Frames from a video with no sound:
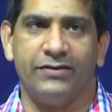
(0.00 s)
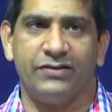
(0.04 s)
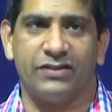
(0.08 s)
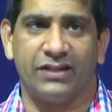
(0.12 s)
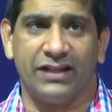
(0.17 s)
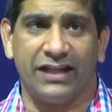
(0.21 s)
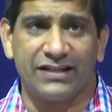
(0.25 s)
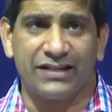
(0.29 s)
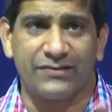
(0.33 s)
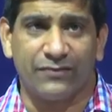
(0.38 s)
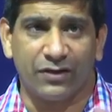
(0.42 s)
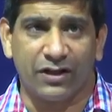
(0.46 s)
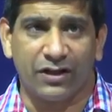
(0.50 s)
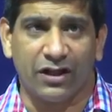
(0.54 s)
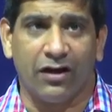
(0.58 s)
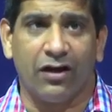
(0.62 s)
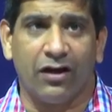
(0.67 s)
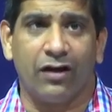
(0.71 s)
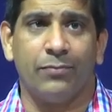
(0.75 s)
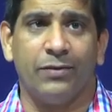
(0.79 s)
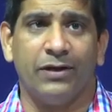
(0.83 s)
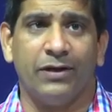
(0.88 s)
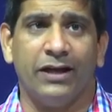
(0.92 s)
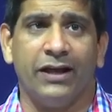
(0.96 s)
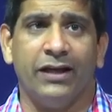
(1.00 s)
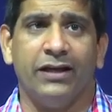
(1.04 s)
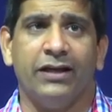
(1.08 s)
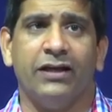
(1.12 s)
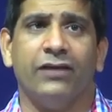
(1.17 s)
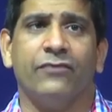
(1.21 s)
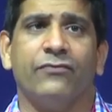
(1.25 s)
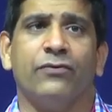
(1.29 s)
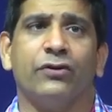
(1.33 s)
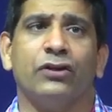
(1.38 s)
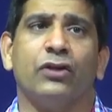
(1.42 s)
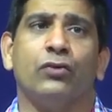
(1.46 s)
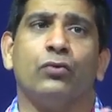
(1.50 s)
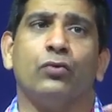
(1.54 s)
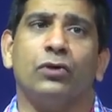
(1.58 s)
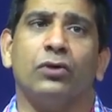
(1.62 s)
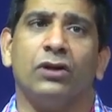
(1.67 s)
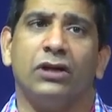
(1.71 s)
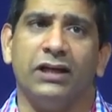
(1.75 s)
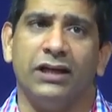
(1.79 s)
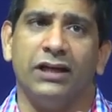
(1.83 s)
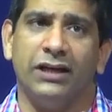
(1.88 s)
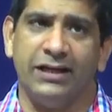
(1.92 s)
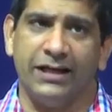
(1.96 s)
So that's for the urban area. For the
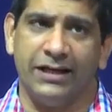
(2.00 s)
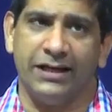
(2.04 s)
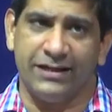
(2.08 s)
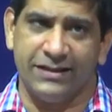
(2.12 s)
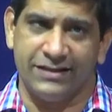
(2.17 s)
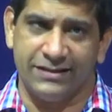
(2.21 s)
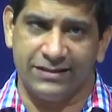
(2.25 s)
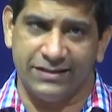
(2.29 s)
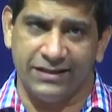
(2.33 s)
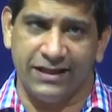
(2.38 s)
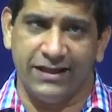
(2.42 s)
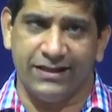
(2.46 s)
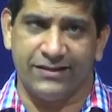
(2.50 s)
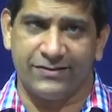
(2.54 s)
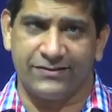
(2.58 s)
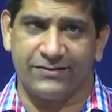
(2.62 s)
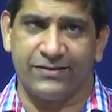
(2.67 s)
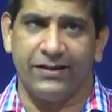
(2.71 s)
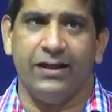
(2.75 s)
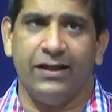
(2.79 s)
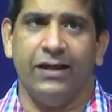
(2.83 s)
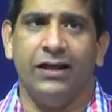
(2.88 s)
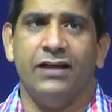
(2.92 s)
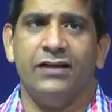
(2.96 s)
rural area it is less.